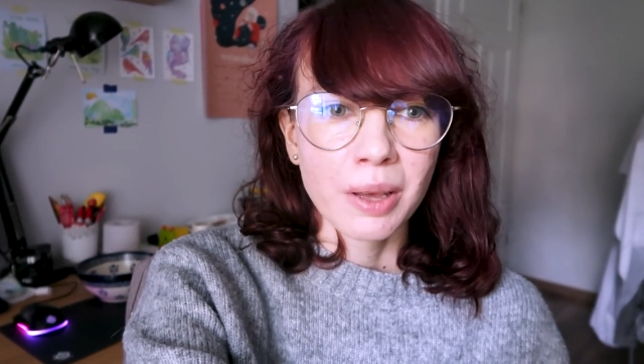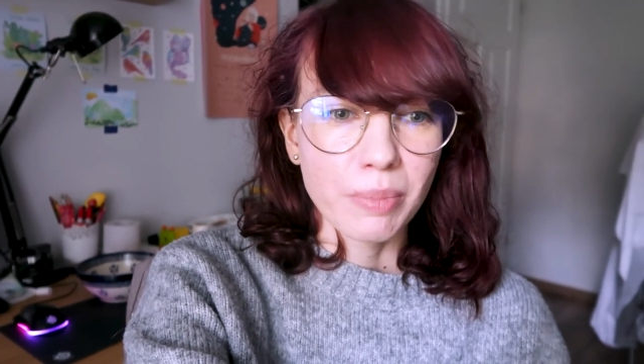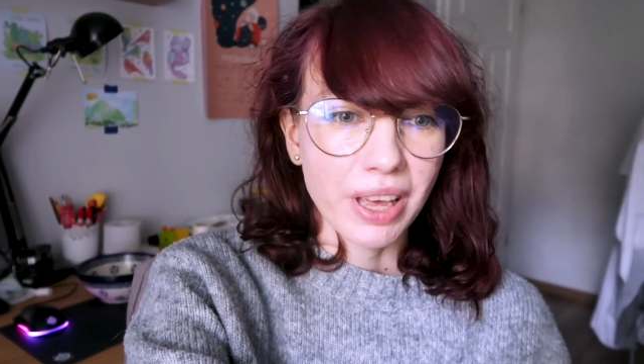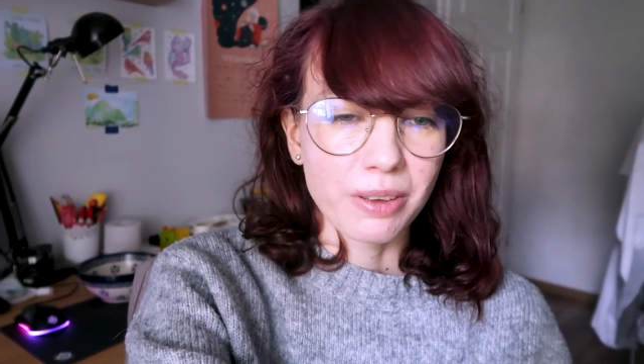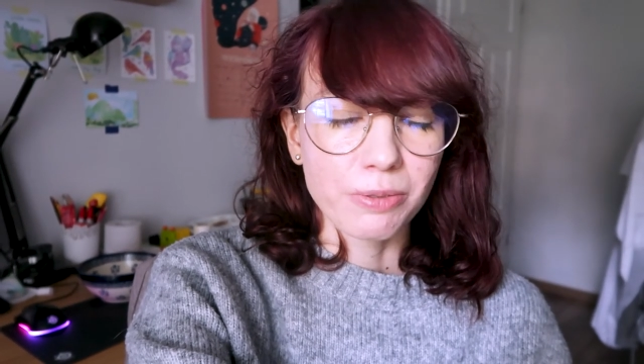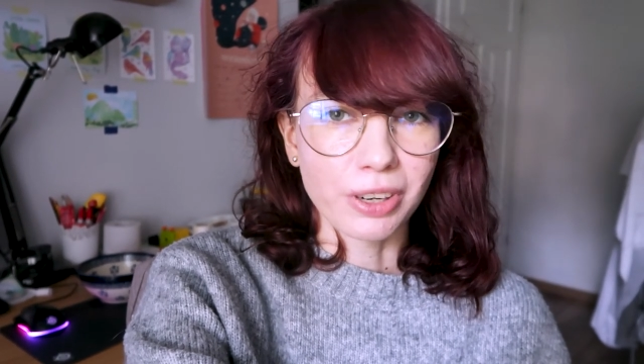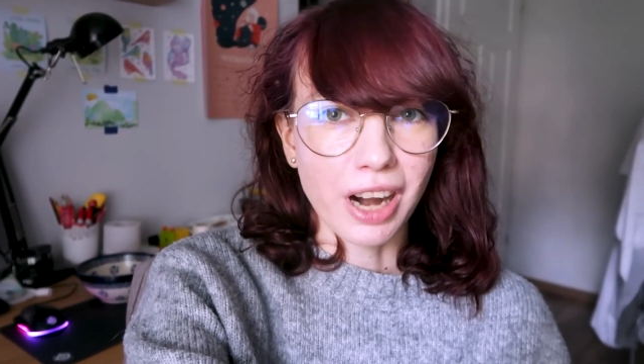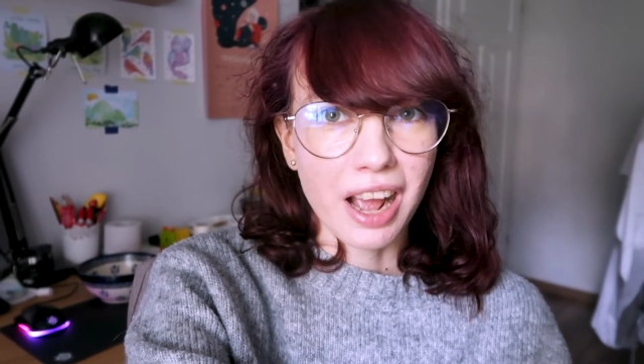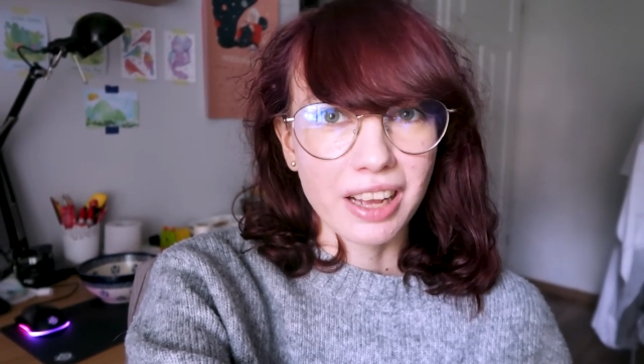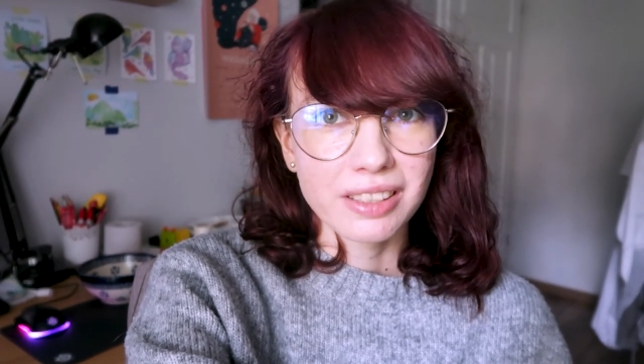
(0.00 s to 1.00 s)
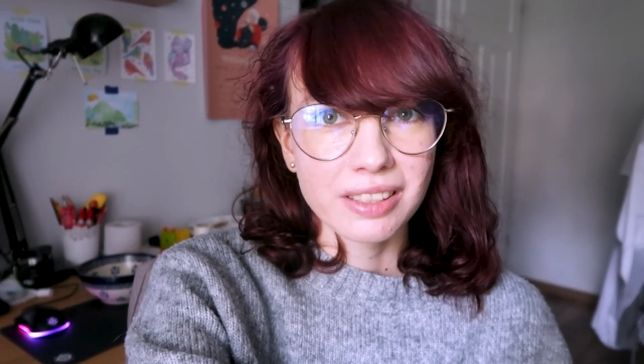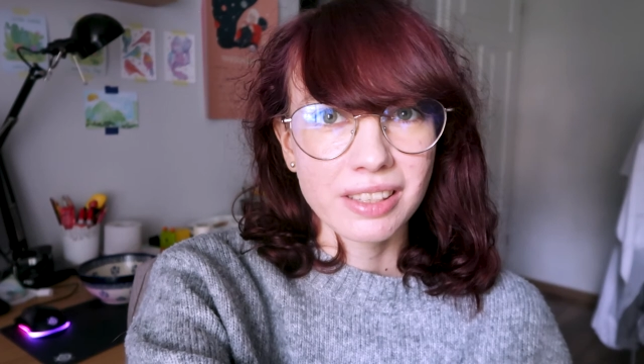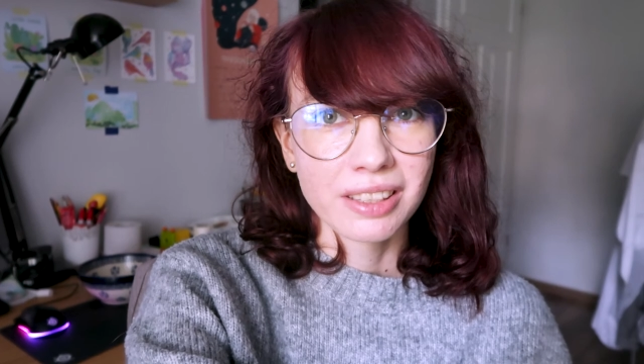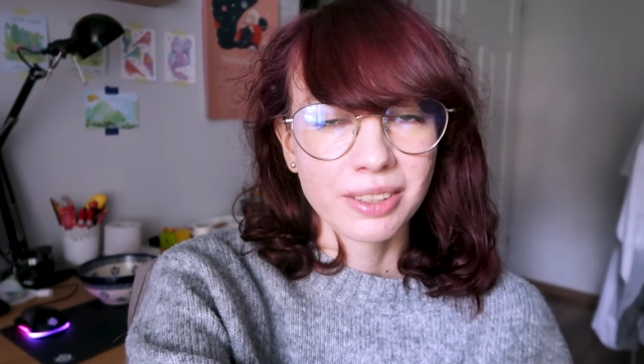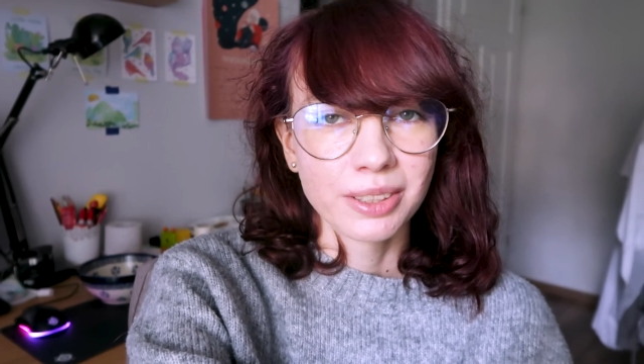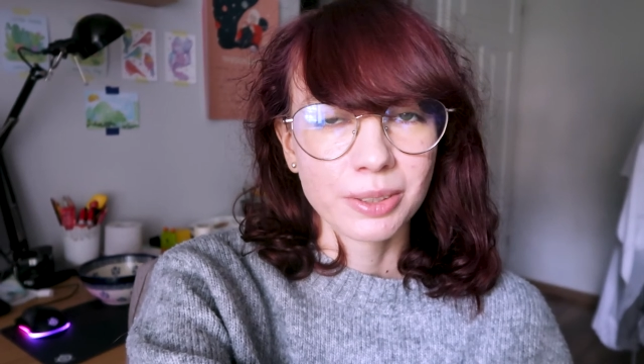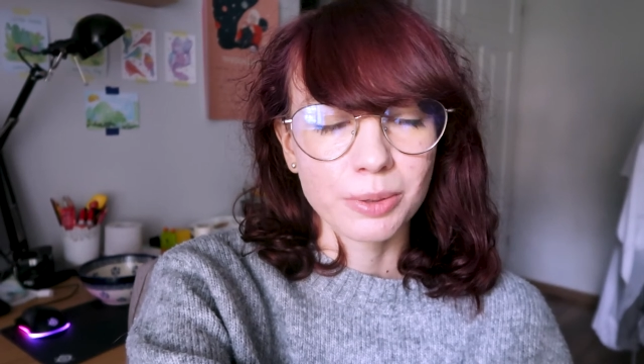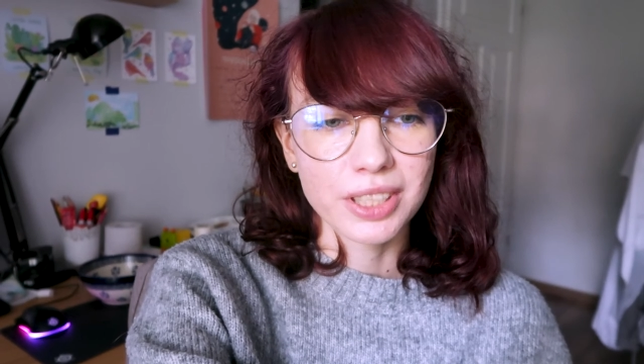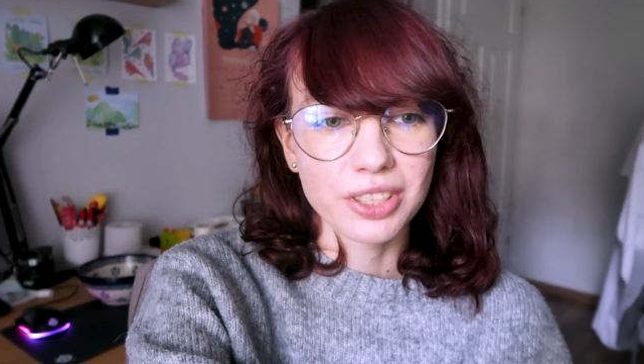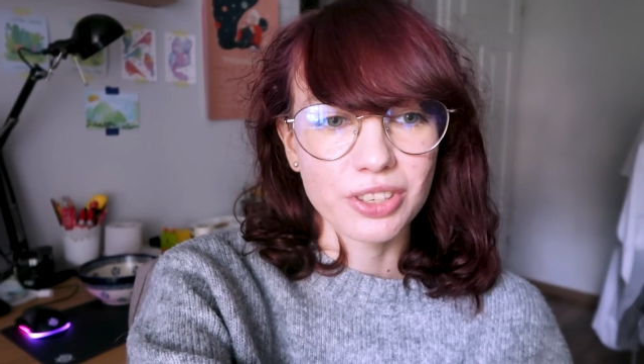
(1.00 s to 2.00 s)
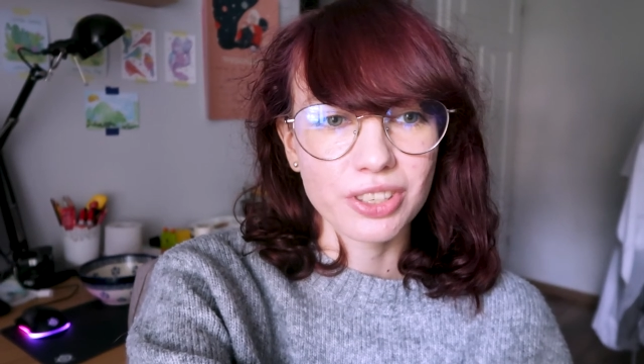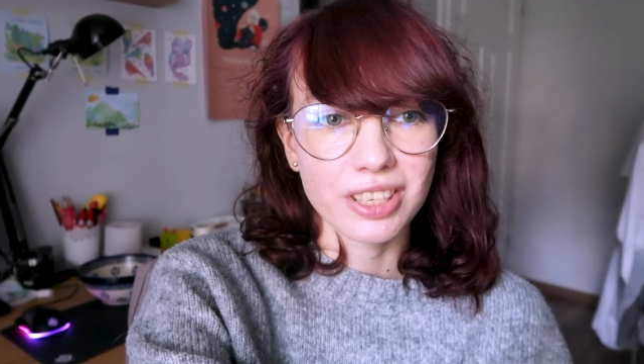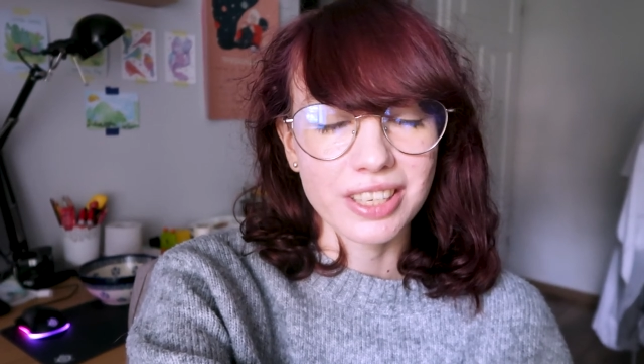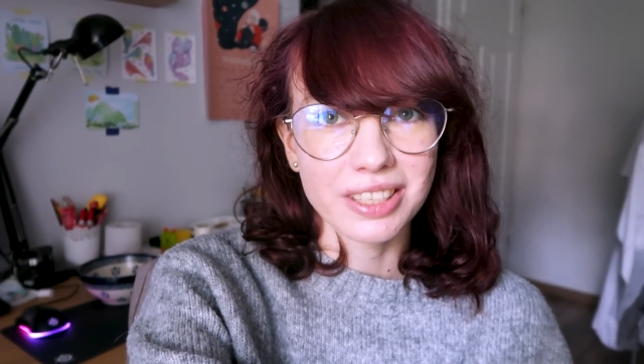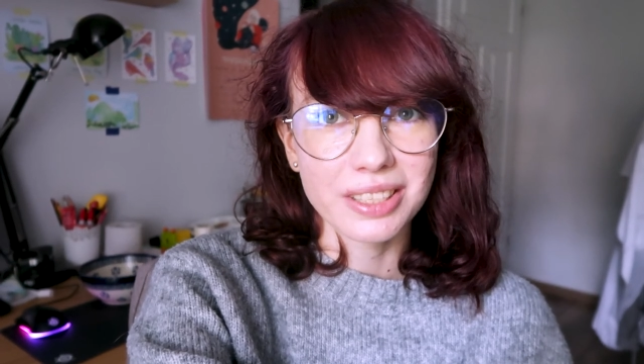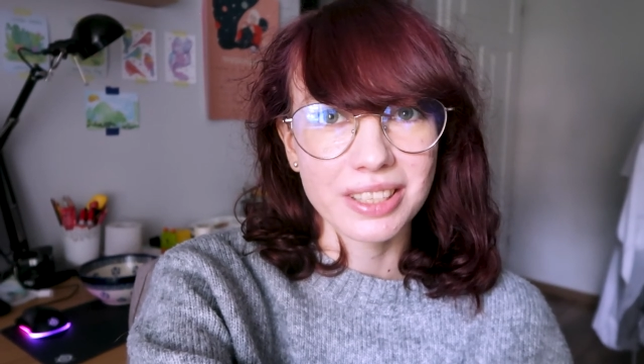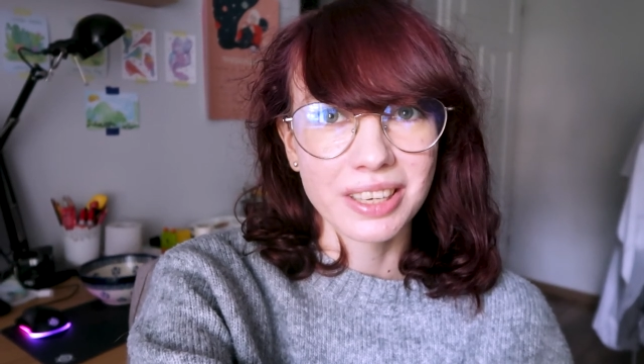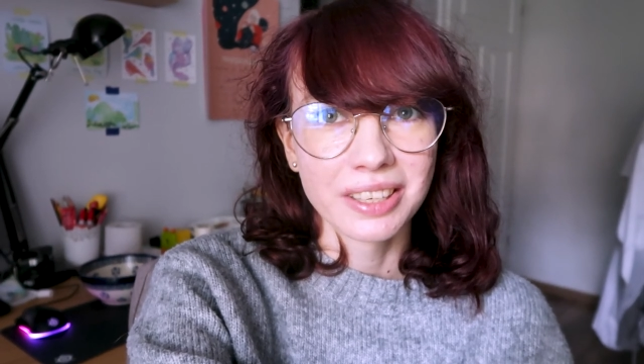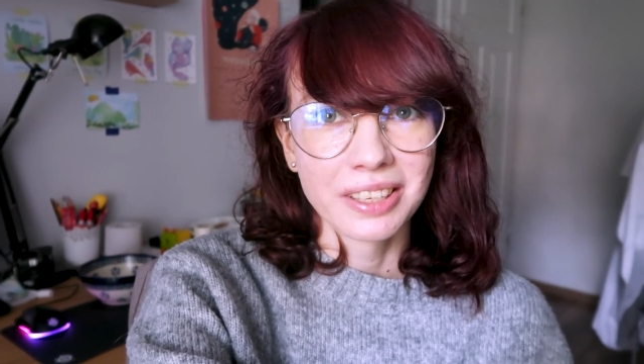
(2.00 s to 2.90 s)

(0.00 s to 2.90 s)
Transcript: pay for ads which is